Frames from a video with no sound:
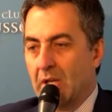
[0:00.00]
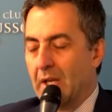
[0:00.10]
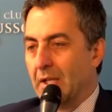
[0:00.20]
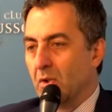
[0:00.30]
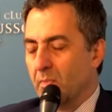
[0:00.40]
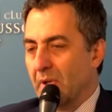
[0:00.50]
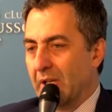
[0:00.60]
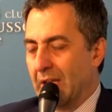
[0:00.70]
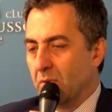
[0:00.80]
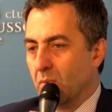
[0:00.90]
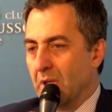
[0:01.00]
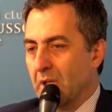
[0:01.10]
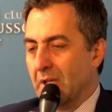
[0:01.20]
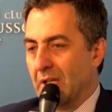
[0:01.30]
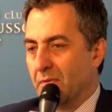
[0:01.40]
And Global
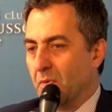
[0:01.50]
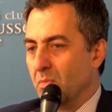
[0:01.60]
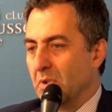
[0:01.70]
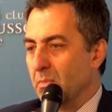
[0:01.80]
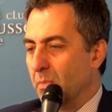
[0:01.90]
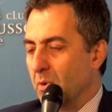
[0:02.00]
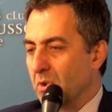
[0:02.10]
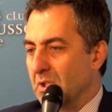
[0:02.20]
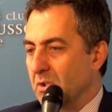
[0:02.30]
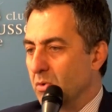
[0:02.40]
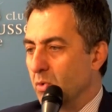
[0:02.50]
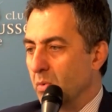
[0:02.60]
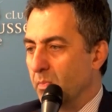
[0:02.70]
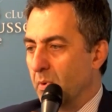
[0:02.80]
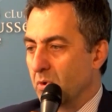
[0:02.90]
Gateway reaffirmed the importance to
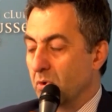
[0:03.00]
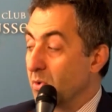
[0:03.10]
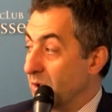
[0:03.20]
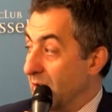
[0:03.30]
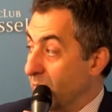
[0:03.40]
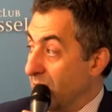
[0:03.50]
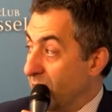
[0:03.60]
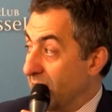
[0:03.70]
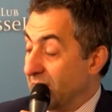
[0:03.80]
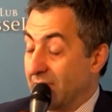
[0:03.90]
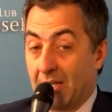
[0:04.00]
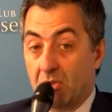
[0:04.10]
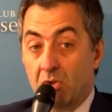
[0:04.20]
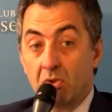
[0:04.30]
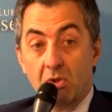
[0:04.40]
support sustainable
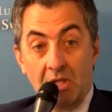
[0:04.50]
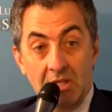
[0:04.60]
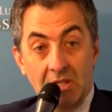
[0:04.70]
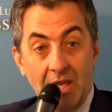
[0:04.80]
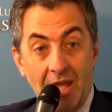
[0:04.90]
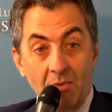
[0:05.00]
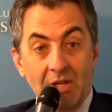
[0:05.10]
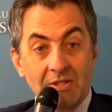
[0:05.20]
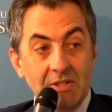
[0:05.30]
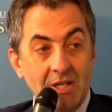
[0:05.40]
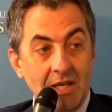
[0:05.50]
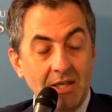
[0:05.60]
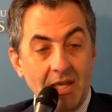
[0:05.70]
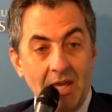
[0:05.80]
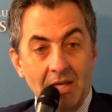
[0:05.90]
infrastructure in areas
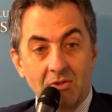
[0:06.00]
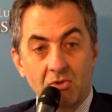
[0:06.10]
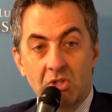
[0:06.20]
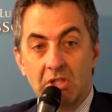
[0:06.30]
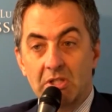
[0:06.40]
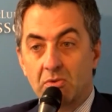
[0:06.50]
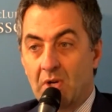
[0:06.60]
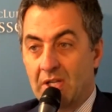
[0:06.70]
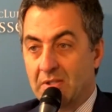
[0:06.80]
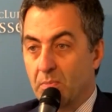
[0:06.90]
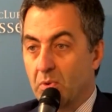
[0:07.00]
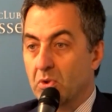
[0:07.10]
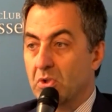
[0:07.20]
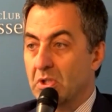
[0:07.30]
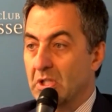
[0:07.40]
like energy, transport,
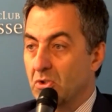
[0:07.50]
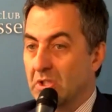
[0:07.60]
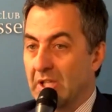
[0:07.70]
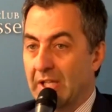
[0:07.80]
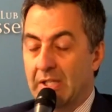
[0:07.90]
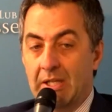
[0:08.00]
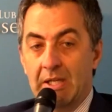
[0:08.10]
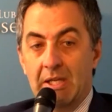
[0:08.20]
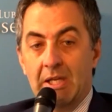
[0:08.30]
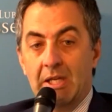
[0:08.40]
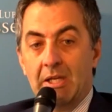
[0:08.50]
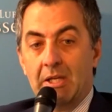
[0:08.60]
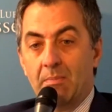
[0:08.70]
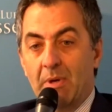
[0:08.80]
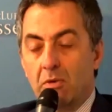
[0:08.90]
digital.
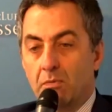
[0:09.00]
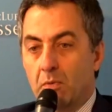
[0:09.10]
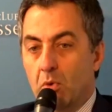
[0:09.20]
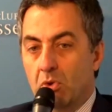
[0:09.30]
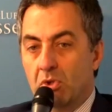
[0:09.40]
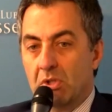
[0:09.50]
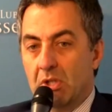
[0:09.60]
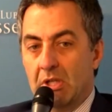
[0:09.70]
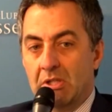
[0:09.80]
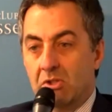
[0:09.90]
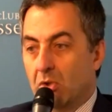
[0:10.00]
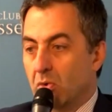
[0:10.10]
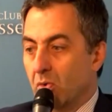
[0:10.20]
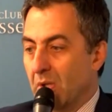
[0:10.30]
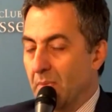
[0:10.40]
But of course, it's not
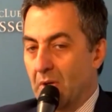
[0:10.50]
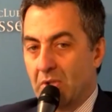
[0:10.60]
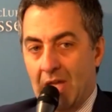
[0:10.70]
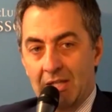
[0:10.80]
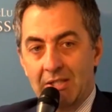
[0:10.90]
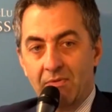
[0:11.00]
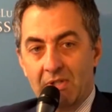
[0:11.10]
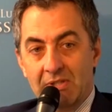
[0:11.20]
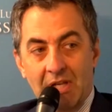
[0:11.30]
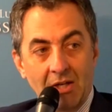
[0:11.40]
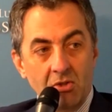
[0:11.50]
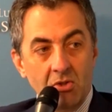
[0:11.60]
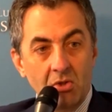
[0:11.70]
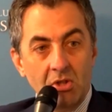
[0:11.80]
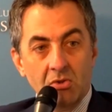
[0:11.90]
only about hard
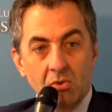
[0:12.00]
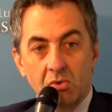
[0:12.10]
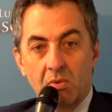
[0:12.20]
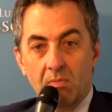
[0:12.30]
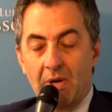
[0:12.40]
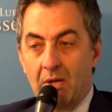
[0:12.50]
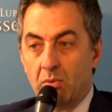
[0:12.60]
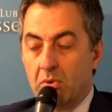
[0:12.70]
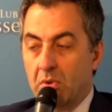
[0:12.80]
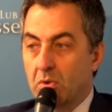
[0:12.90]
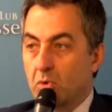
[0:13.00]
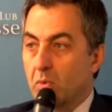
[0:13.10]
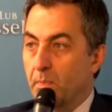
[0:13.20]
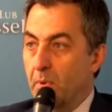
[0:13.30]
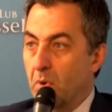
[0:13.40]
infrastructure, it's also about the
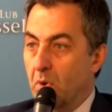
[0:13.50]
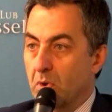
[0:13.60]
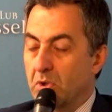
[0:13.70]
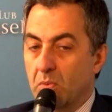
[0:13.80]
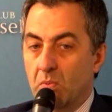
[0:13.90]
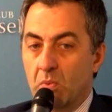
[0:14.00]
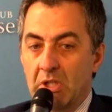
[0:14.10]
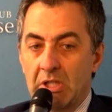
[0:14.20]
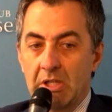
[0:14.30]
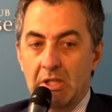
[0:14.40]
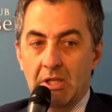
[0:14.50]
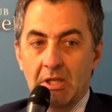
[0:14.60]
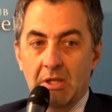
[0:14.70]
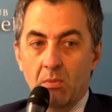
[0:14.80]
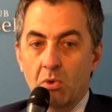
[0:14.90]
support we
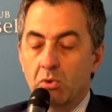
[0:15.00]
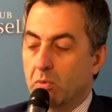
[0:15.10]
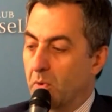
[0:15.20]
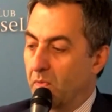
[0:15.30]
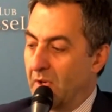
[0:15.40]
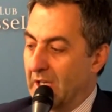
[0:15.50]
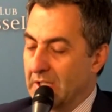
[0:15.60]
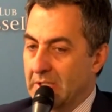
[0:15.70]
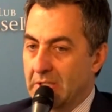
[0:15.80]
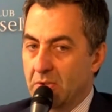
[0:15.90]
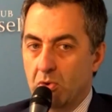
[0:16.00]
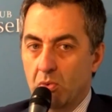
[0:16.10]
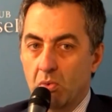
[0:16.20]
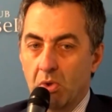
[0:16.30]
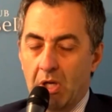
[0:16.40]
want to provide
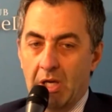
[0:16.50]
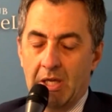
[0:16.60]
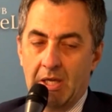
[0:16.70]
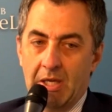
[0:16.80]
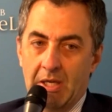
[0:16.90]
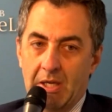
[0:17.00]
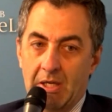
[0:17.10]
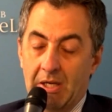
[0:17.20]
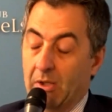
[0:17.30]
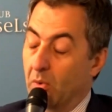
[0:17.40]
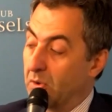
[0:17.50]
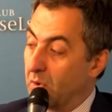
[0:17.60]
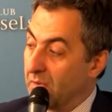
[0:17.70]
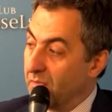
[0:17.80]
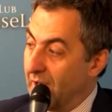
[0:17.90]
to
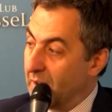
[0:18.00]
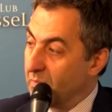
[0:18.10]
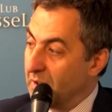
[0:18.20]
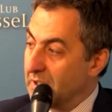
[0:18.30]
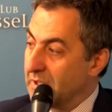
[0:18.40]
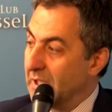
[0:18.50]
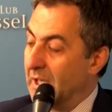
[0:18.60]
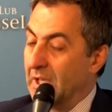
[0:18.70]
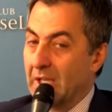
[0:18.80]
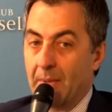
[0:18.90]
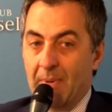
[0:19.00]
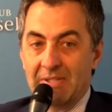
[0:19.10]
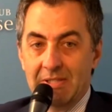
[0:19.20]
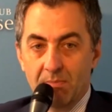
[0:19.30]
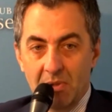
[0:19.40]
regulatory environment,
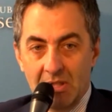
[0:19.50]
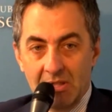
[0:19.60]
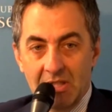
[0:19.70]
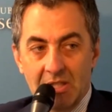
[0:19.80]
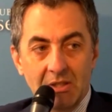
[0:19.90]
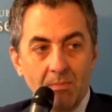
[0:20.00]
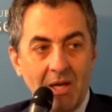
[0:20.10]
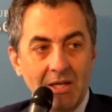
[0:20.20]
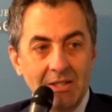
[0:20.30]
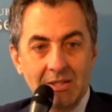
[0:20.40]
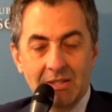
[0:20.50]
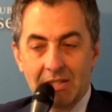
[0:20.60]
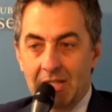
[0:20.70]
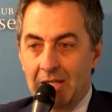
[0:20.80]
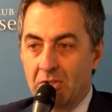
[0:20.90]
capacity building, market
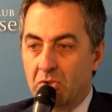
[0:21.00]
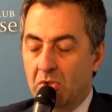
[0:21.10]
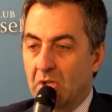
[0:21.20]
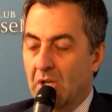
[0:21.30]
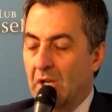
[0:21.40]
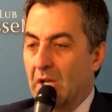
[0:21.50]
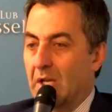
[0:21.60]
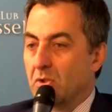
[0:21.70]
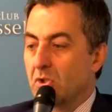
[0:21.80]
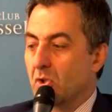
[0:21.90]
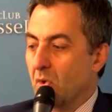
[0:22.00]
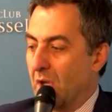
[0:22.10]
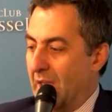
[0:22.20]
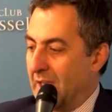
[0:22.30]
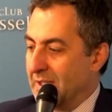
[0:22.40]
integration, so
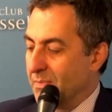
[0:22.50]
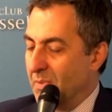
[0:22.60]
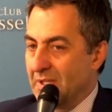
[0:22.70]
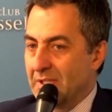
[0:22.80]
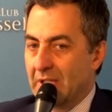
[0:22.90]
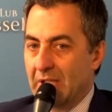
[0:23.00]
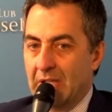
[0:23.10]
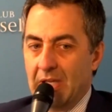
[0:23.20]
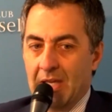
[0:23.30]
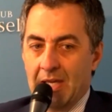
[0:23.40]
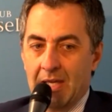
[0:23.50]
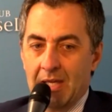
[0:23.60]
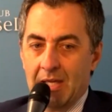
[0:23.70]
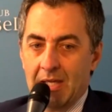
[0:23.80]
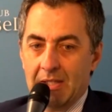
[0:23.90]
as basically
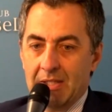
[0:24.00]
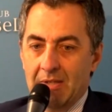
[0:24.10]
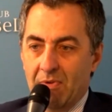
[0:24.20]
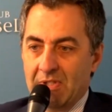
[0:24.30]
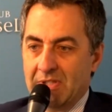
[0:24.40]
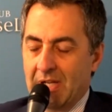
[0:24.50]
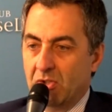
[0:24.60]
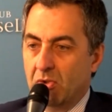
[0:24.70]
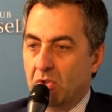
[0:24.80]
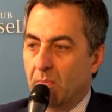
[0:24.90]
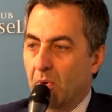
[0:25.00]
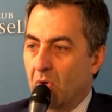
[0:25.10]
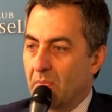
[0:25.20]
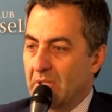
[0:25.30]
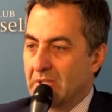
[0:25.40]
the infrastructure
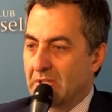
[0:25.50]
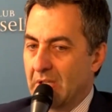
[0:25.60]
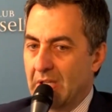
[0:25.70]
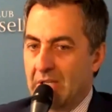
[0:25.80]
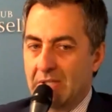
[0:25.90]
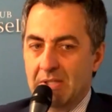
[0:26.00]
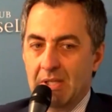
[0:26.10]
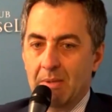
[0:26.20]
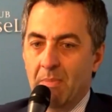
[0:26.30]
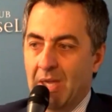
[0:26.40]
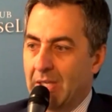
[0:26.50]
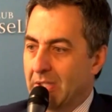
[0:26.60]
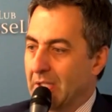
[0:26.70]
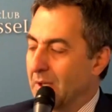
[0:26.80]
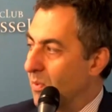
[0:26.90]
deployment is
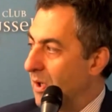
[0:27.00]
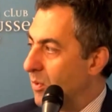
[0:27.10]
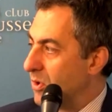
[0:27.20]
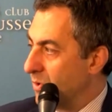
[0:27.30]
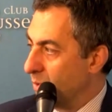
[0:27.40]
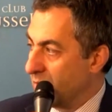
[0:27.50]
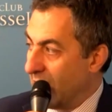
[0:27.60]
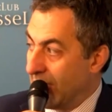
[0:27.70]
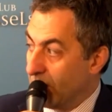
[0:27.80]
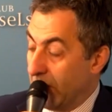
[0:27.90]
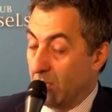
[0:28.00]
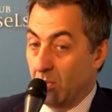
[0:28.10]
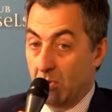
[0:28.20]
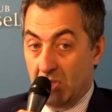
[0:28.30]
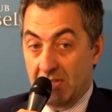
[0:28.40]
made in a way which is sustainable,
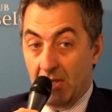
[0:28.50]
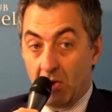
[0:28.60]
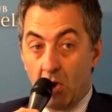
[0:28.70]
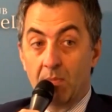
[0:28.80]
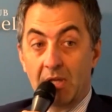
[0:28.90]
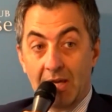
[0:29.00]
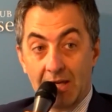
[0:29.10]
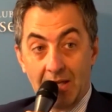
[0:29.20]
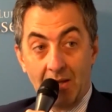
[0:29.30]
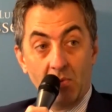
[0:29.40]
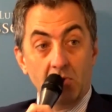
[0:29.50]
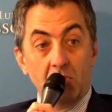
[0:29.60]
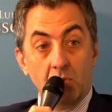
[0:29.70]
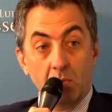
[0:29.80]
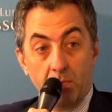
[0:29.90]
which is economical, and which
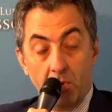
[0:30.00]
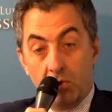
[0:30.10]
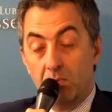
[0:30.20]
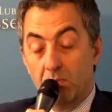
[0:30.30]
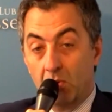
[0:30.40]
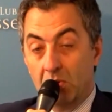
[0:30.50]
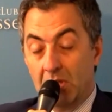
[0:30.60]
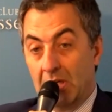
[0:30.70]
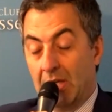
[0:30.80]
support broader